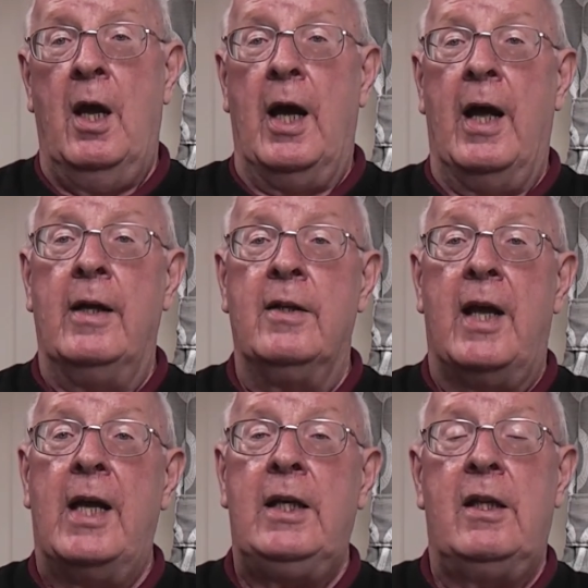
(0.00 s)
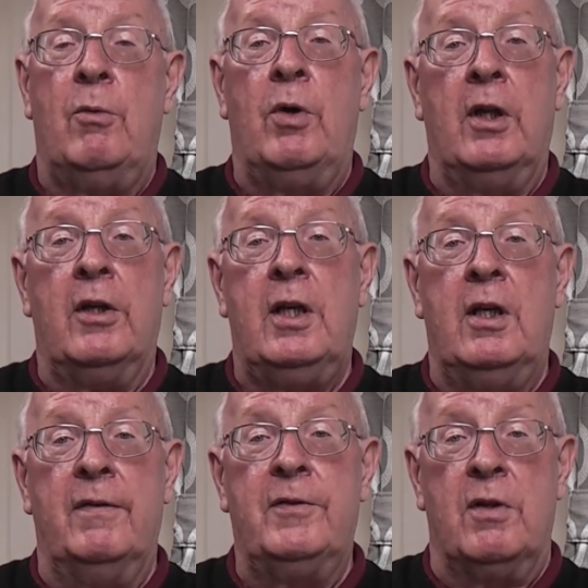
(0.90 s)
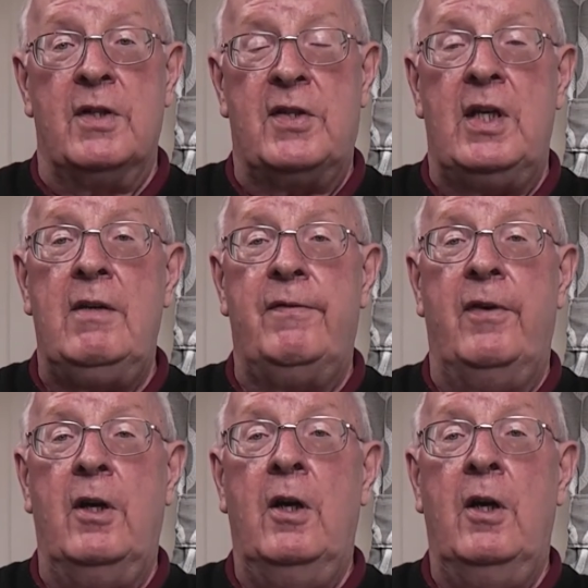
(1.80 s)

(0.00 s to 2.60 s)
And any that we're lucky enough to receive,